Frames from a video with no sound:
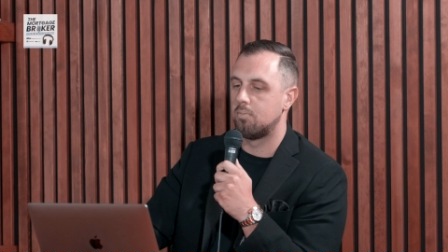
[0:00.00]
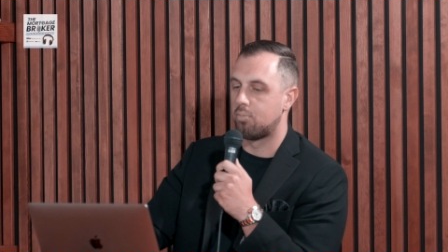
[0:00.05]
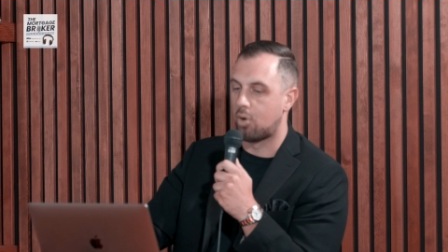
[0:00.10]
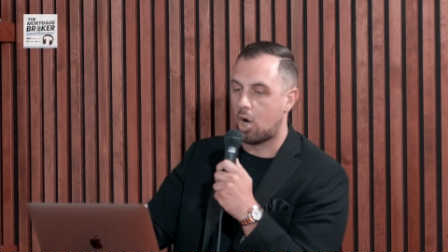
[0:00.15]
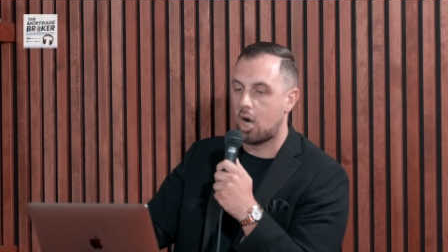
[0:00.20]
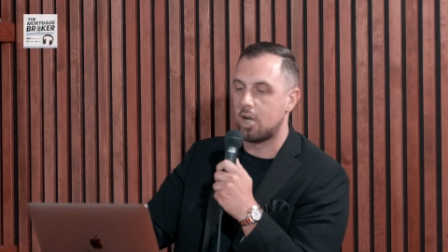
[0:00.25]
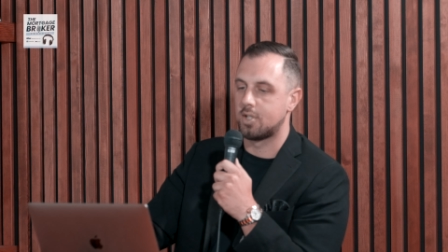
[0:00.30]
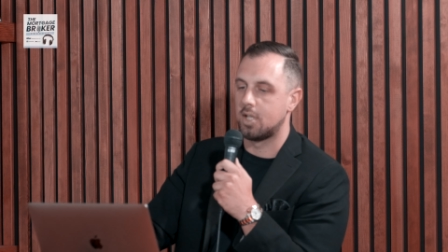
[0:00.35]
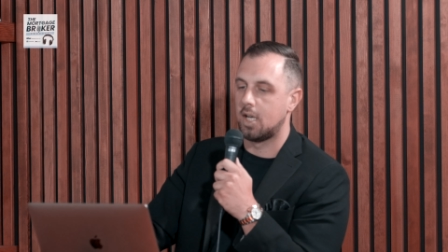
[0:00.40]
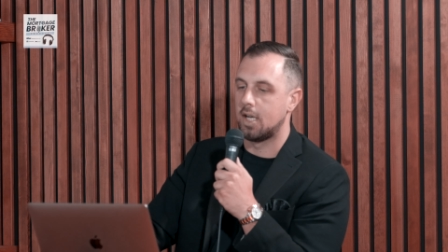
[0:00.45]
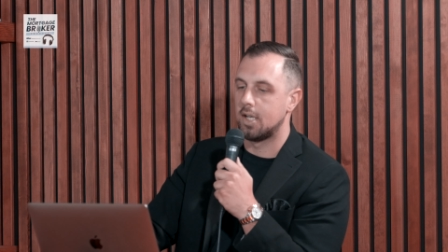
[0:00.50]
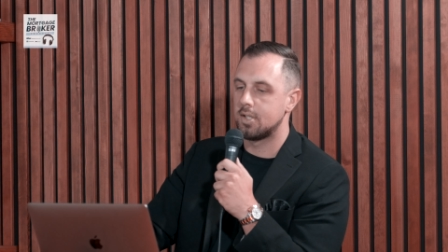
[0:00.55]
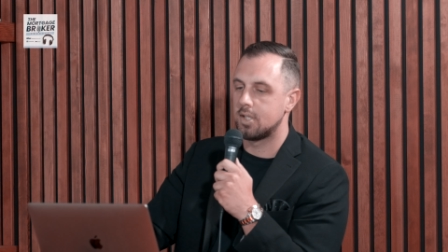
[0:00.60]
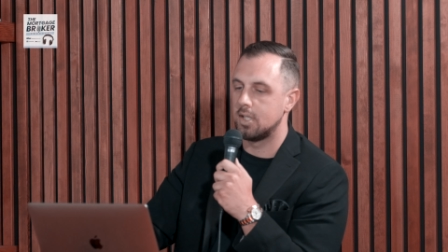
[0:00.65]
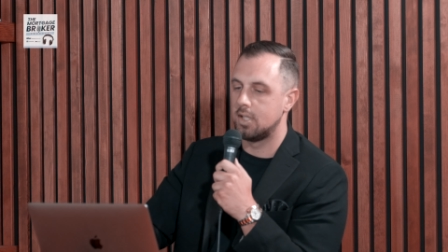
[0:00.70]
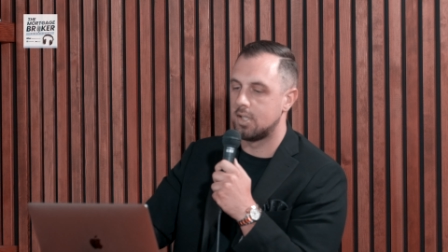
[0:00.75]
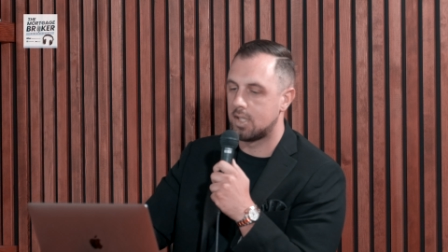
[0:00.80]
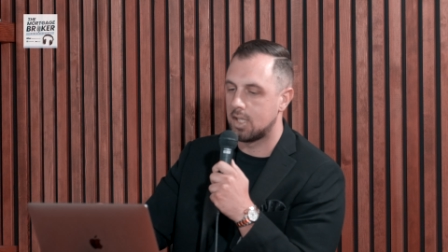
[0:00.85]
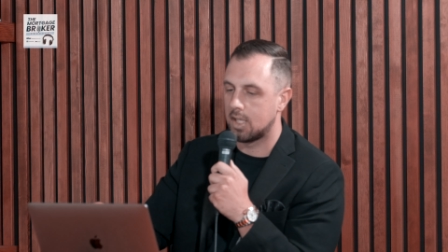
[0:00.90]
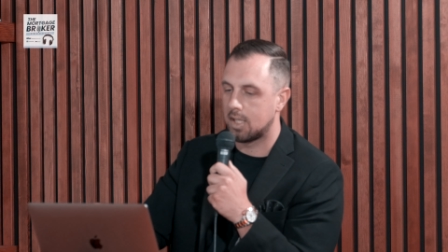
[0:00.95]
process,
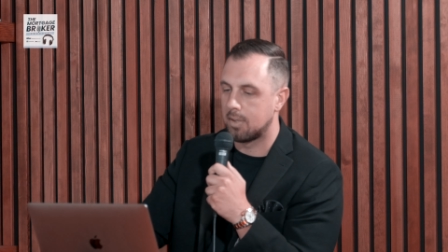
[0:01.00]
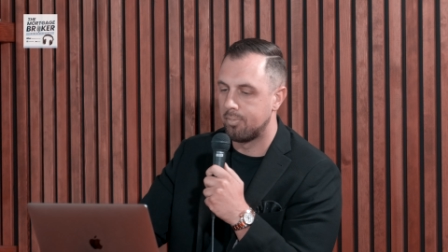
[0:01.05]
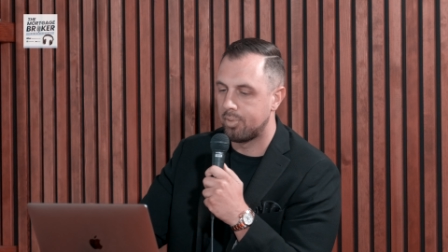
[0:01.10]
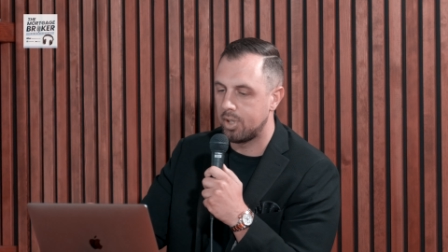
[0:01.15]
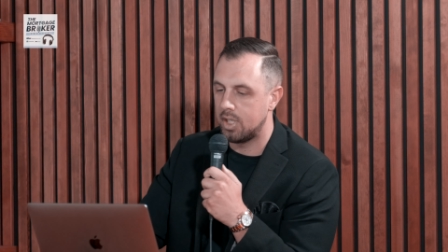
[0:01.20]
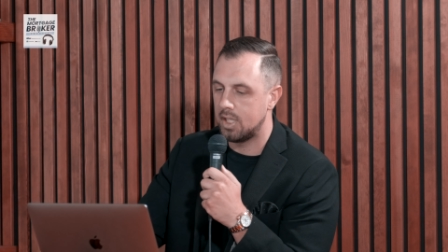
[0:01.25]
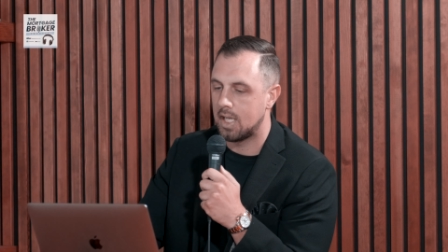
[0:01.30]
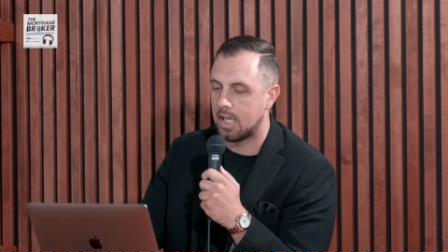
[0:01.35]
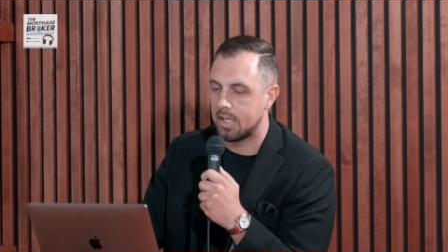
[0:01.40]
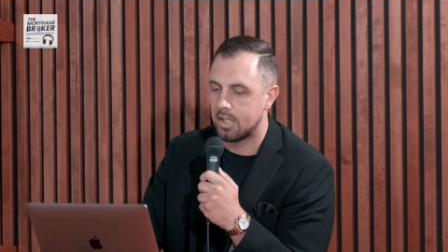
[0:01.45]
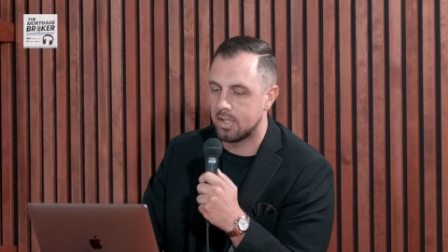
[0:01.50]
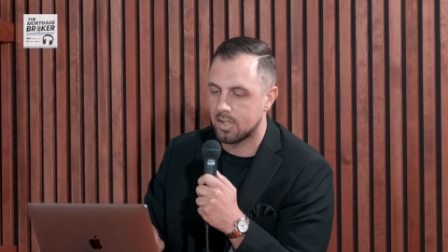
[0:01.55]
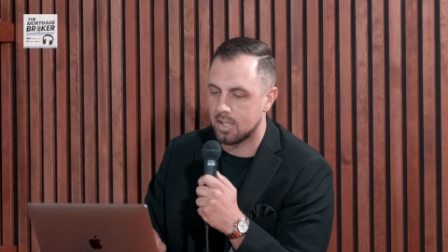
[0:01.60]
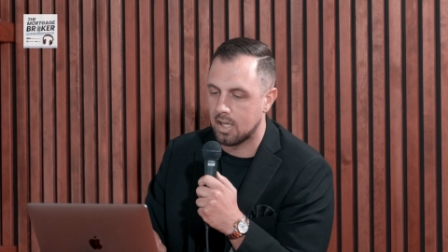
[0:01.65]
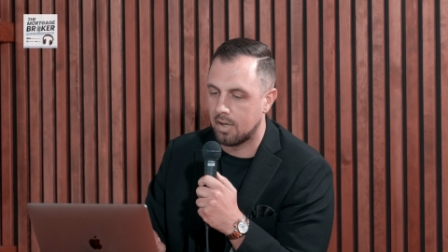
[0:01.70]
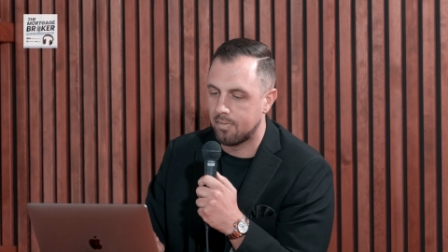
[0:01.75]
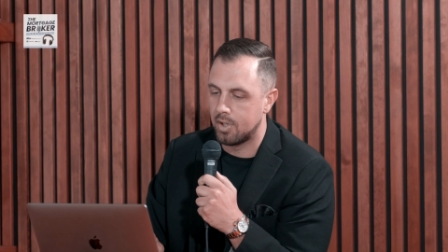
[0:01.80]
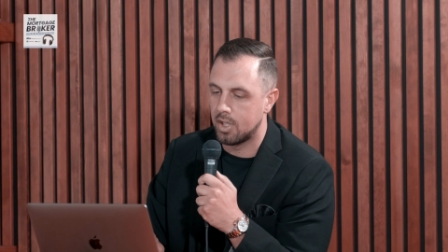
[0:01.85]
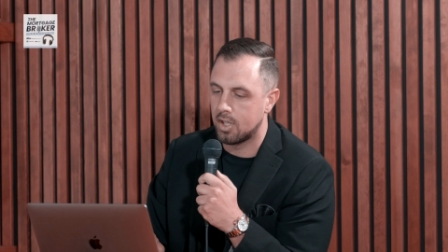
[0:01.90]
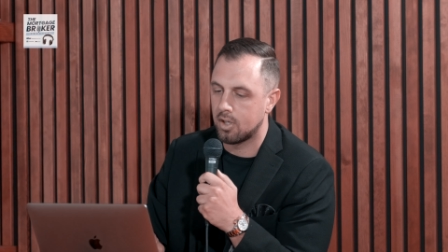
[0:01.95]
is to complete that
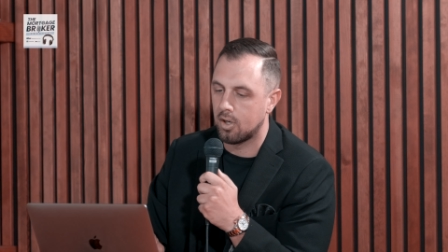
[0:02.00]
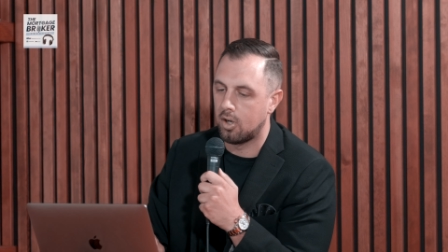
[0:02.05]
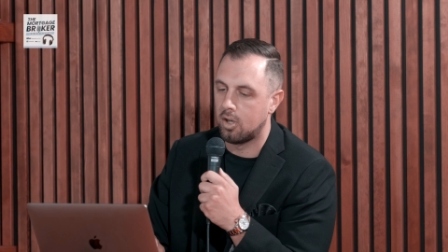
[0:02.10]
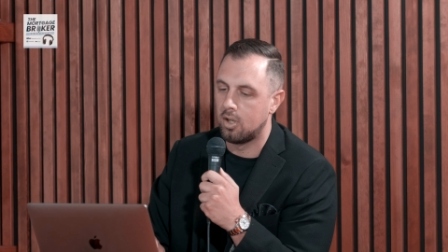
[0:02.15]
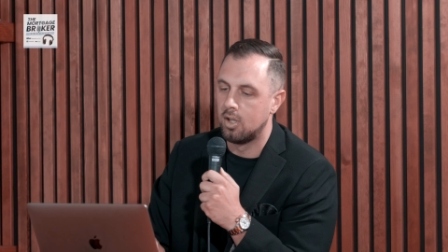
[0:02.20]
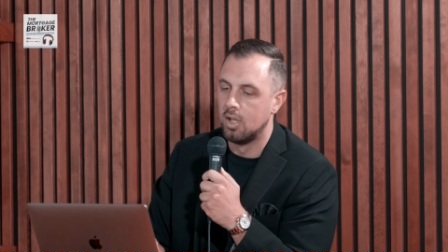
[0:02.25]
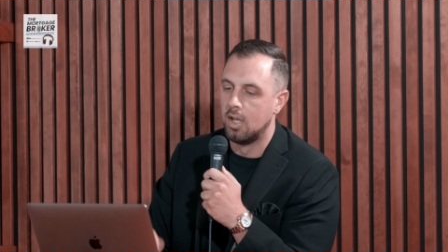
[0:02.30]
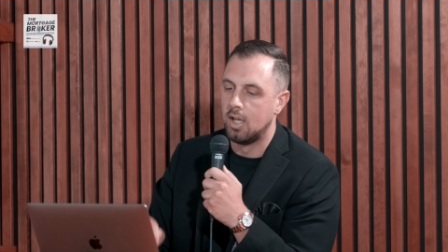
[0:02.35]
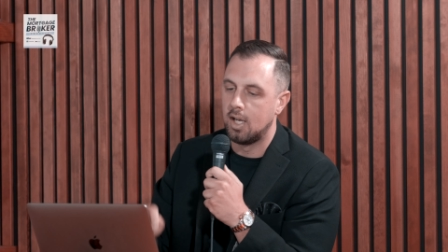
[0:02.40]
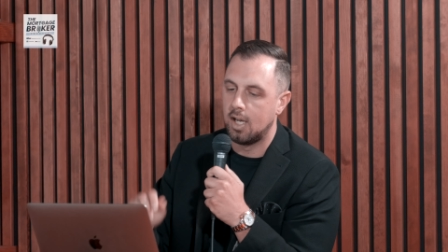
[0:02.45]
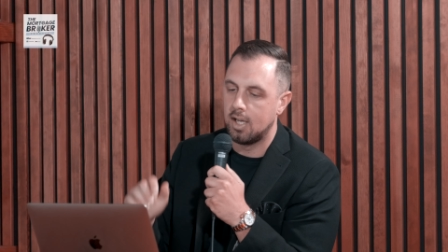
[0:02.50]
discovery call